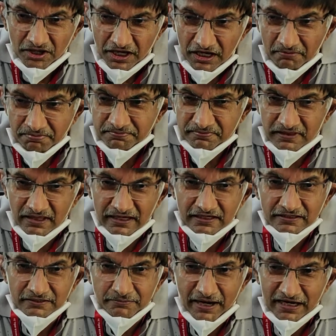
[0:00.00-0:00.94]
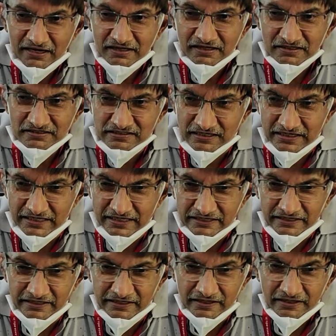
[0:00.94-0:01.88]
If there is a battery is
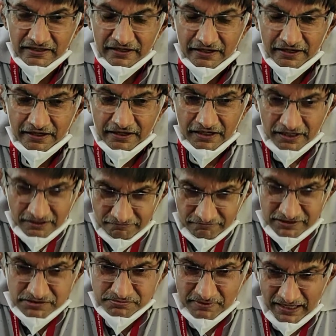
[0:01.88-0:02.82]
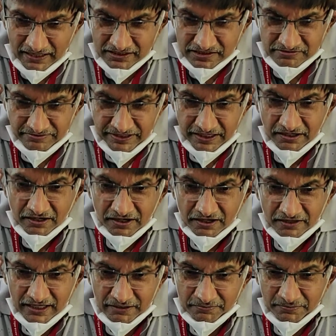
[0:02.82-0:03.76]
connected in a reverse bias way,
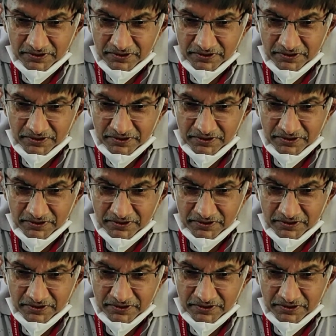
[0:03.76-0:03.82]
that